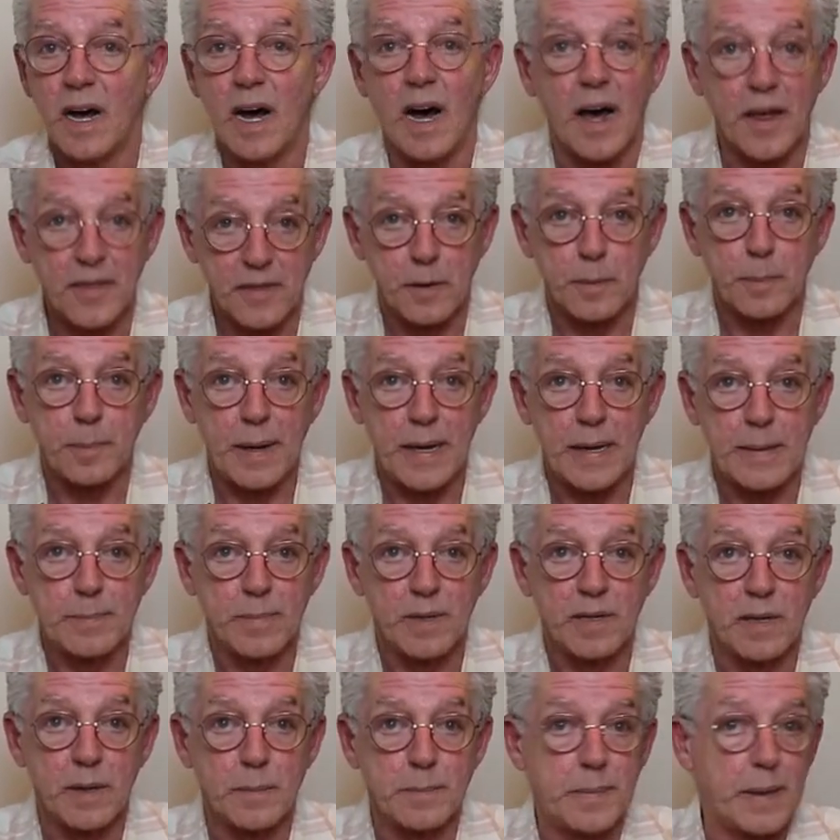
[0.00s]
other
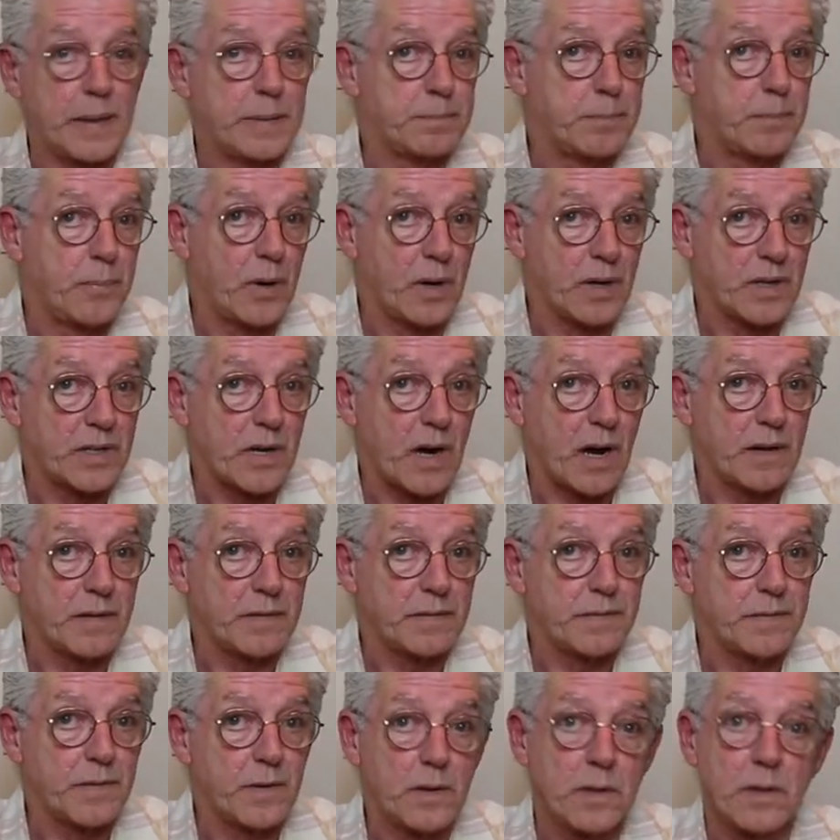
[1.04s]
people have been put on
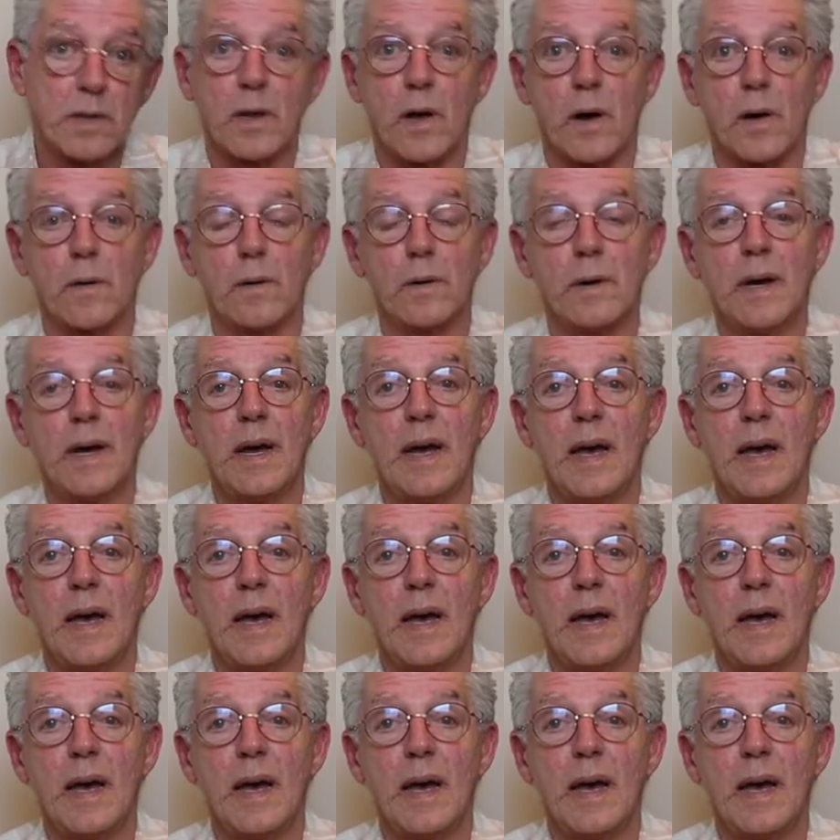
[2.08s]
furlough.